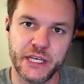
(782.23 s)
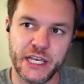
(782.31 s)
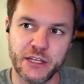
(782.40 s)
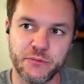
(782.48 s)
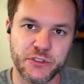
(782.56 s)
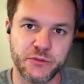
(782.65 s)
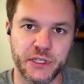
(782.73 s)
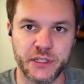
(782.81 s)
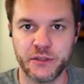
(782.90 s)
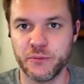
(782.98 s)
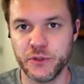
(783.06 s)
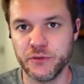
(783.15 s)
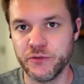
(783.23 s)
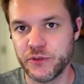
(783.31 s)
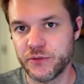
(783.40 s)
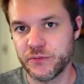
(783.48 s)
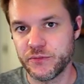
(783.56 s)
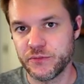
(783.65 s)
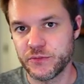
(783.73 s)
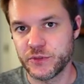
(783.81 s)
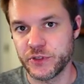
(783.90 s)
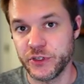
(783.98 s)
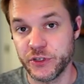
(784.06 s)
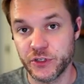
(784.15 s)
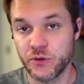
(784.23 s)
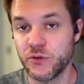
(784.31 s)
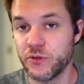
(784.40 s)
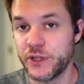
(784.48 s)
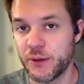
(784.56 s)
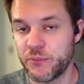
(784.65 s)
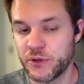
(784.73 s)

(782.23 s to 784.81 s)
in between the moves so that you can hold that